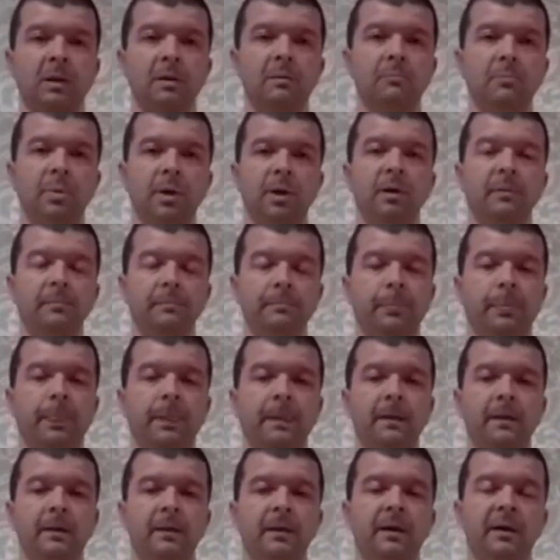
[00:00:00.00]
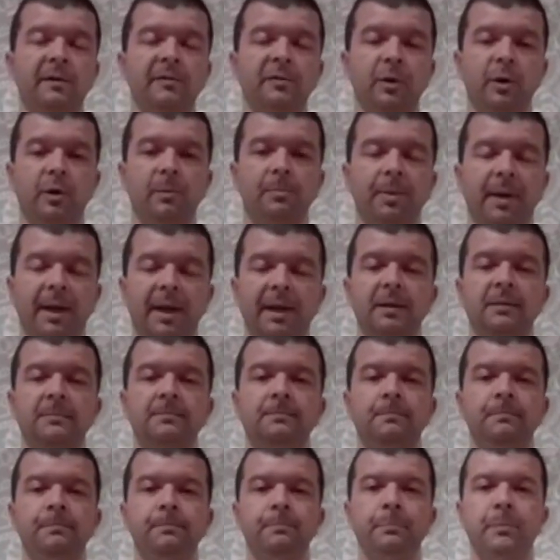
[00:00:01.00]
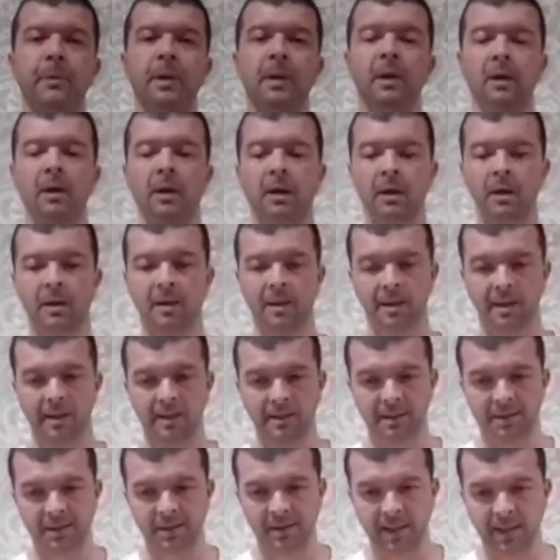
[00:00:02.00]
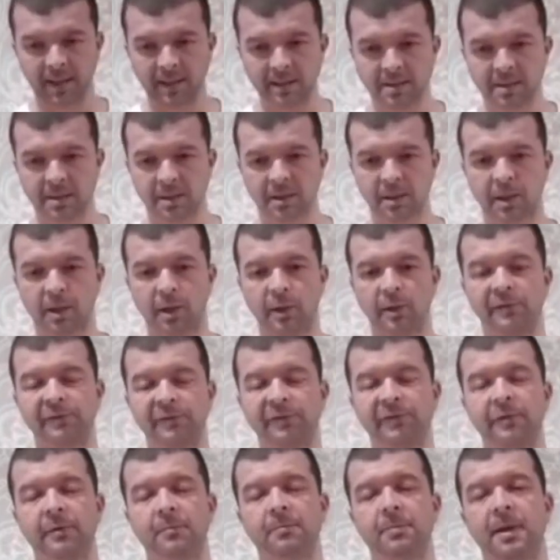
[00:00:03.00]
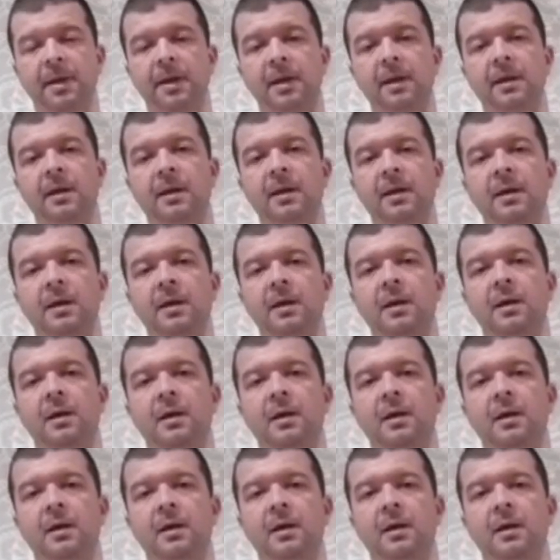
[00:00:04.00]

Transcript: But I've got a plan. Instead of being